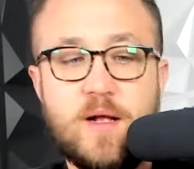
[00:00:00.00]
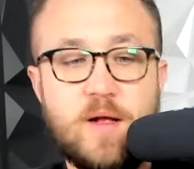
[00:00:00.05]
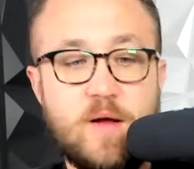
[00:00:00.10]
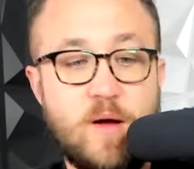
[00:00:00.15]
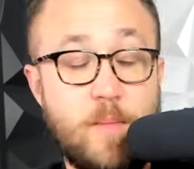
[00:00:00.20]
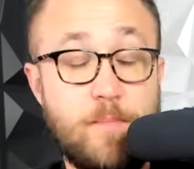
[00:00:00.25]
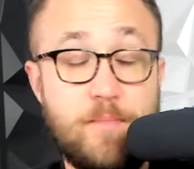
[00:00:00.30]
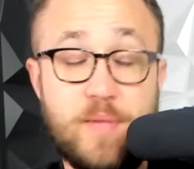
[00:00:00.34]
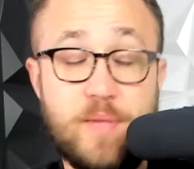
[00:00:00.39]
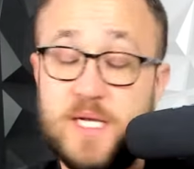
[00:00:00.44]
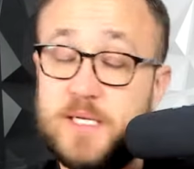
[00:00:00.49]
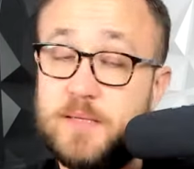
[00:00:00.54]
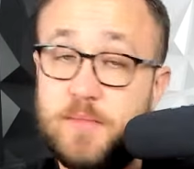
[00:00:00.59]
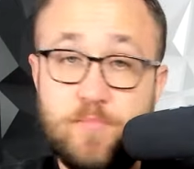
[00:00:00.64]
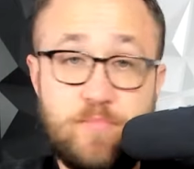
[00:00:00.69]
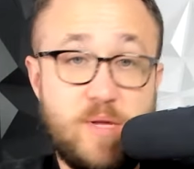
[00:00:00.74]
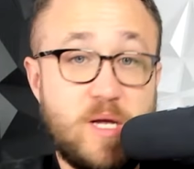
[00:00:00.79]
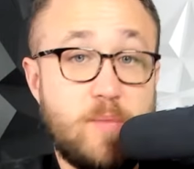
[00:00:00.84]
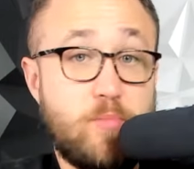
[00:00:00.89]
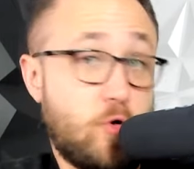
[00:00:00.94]
A
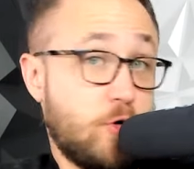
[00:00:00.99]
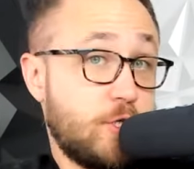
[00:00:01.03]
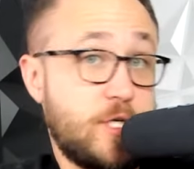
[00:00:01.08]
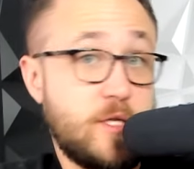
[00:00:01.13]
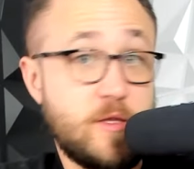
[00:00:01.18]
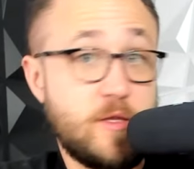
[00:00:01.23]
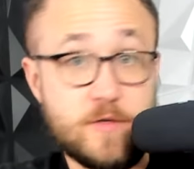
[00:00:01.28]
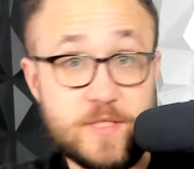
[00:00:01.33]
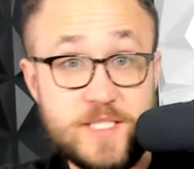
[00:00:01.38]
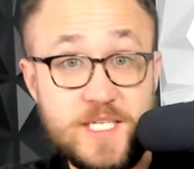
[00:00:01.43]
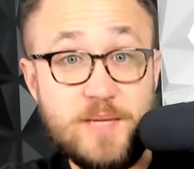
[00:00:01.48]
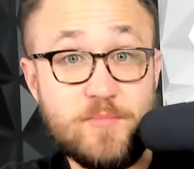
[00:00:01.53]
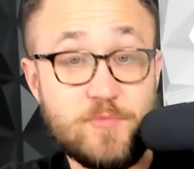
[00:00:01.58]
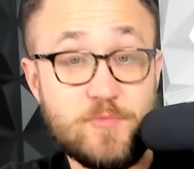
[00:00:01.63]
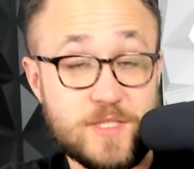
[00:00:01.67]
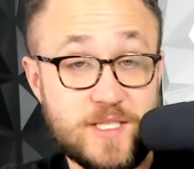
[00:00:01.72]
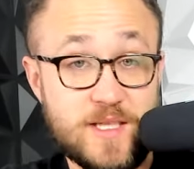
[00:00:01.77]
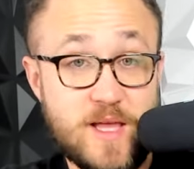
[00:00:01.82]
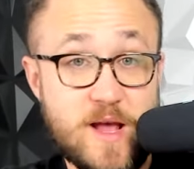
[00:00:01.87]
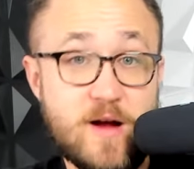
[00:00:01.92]
big portion of their team
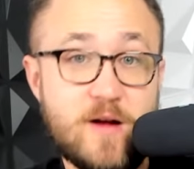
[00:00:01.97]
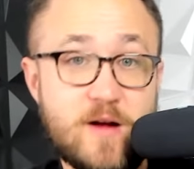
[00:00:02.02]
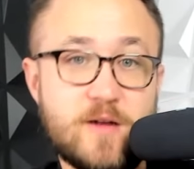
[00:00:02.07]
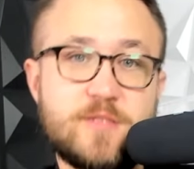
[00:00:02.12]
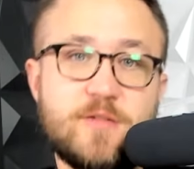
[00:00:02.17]
was there.